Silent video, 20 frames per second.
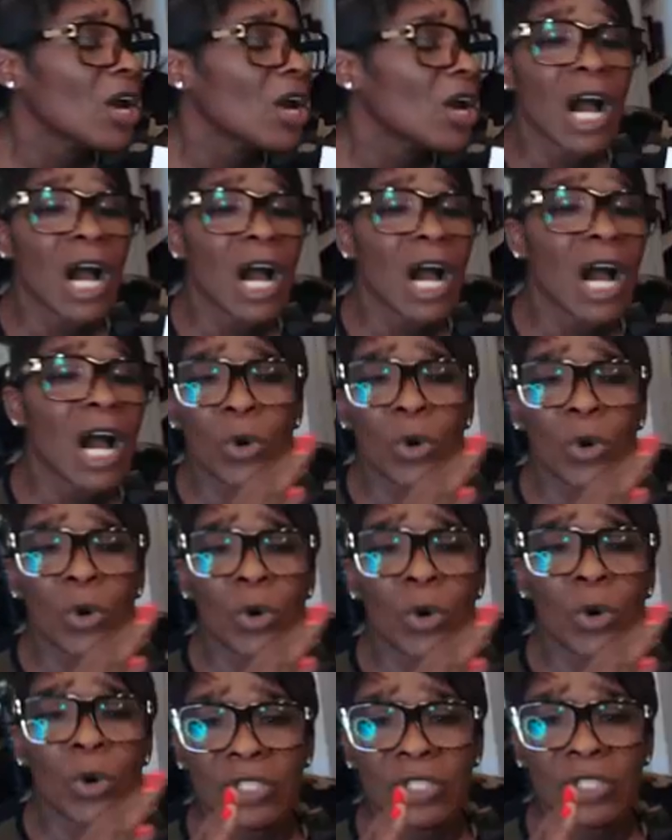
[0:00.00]
What are you going
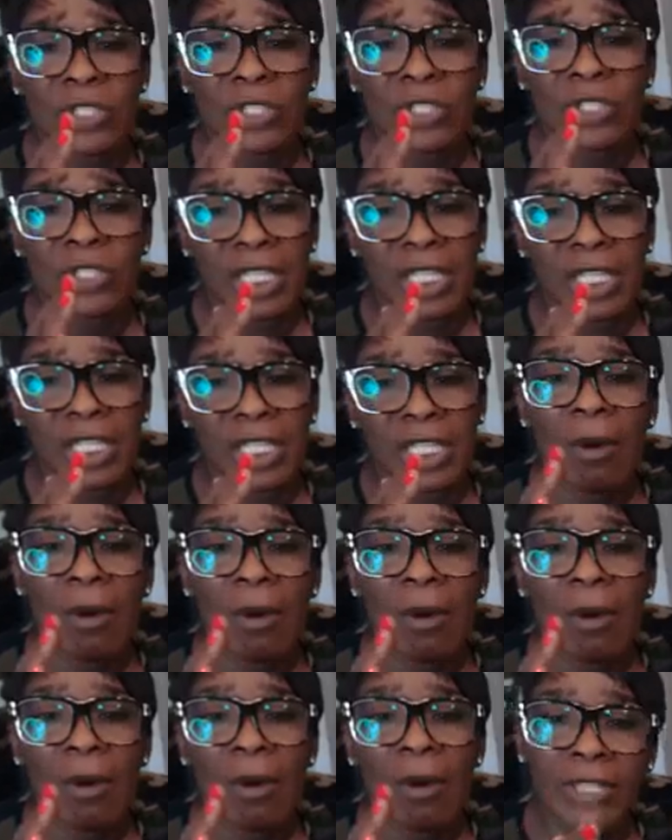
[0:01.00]
to do with them? Where
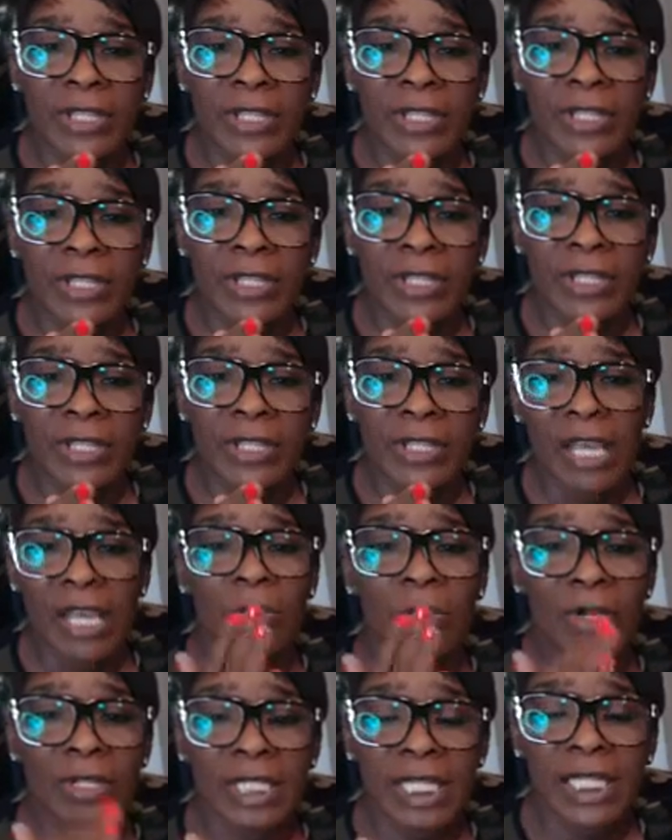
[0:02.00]
are they going to stay?
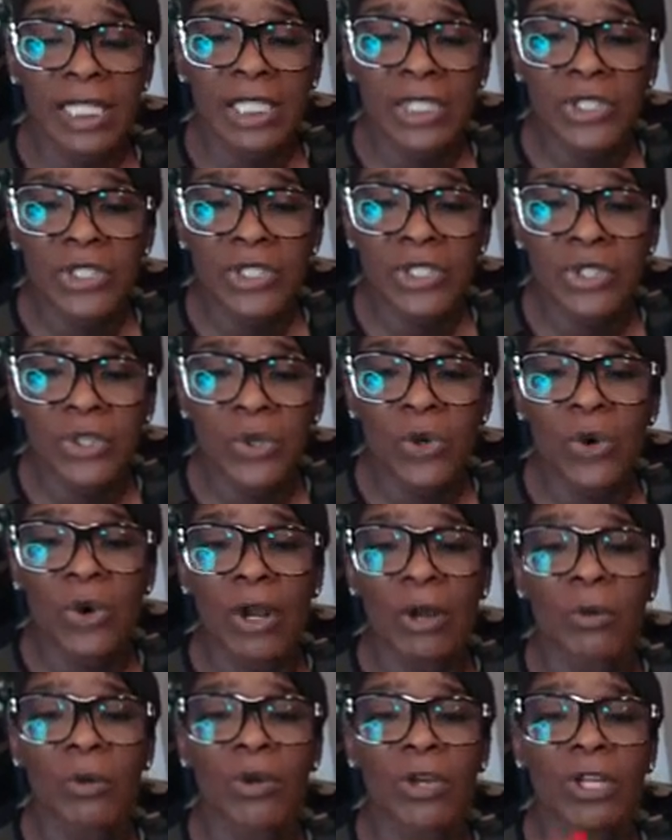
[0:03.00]
Where are they going to
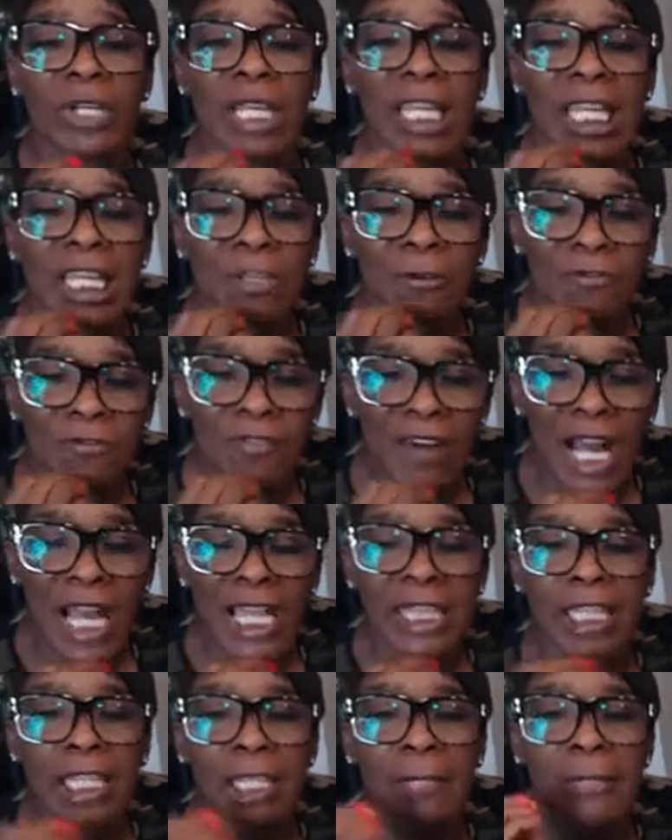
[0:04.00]
store? Where can you
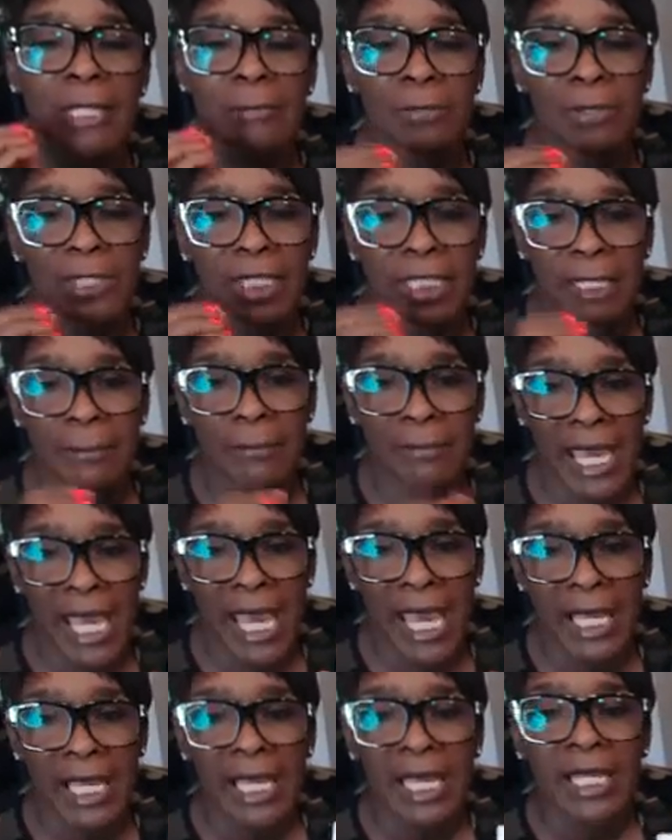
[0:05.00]
find them and put them
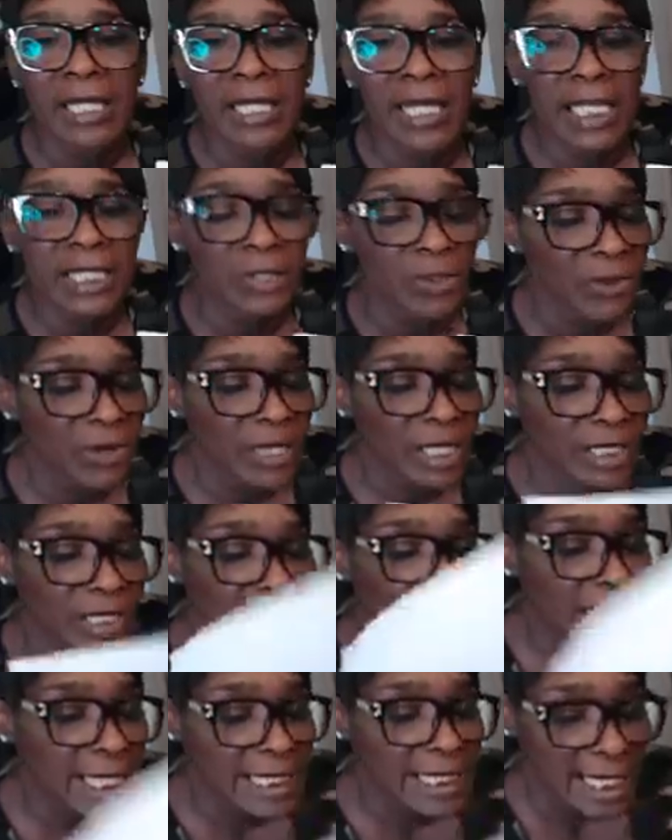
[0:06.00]
back? That's
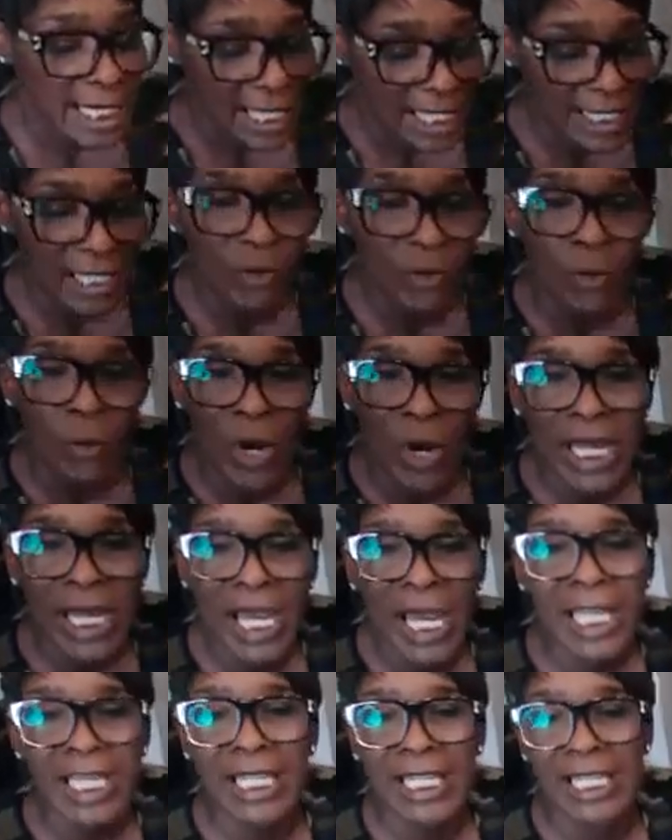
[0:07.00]
organized. And then what
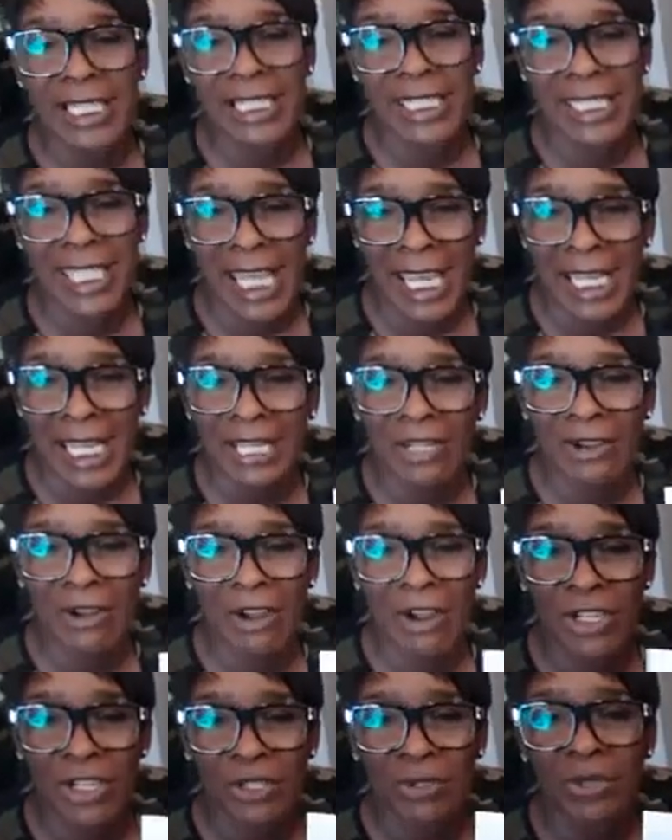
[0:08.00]
kind of container
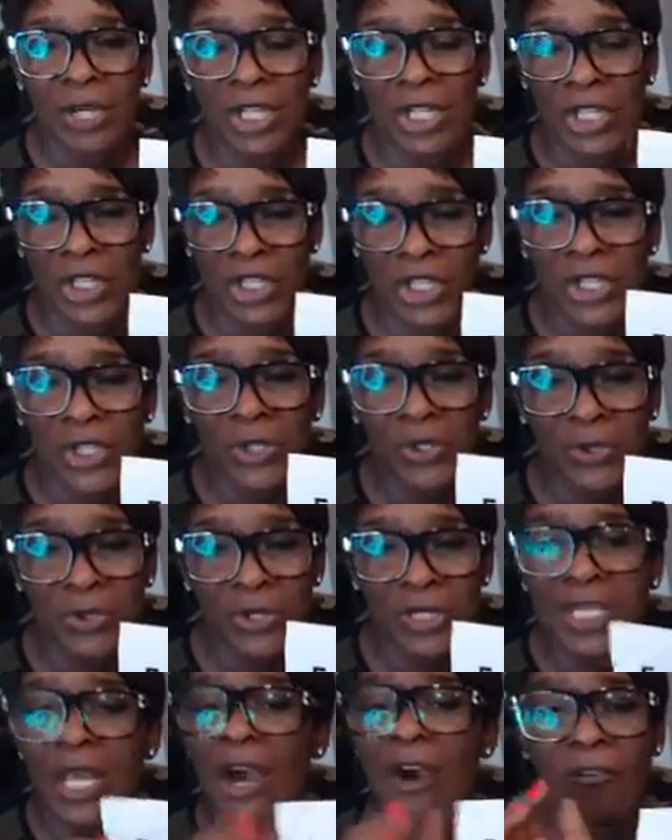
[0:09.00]
are you going to
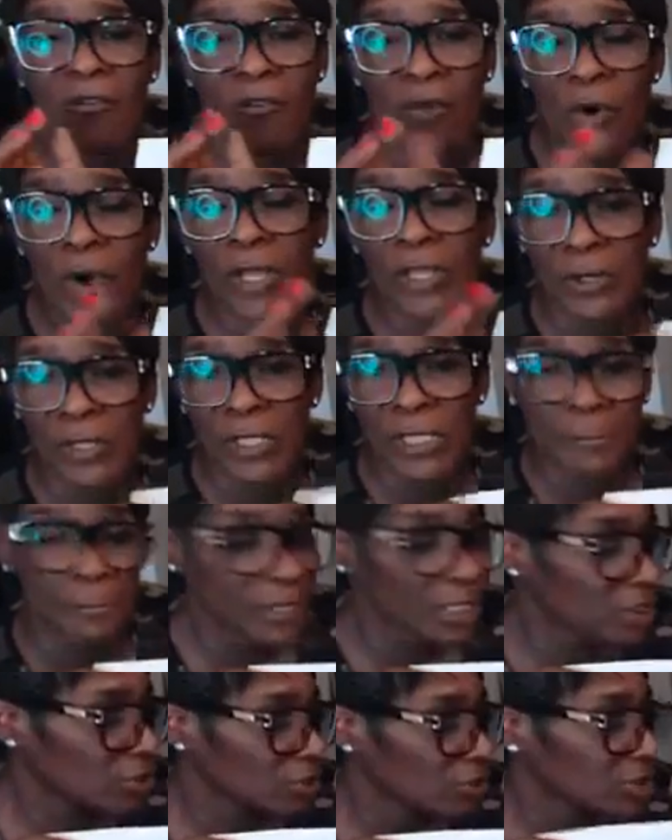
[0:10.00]
use for those
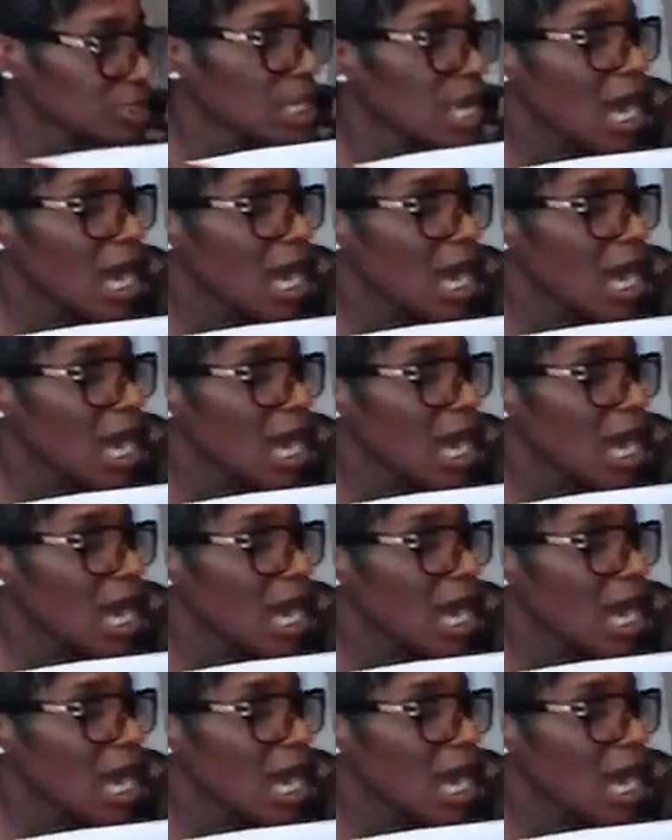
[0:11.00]
pictures?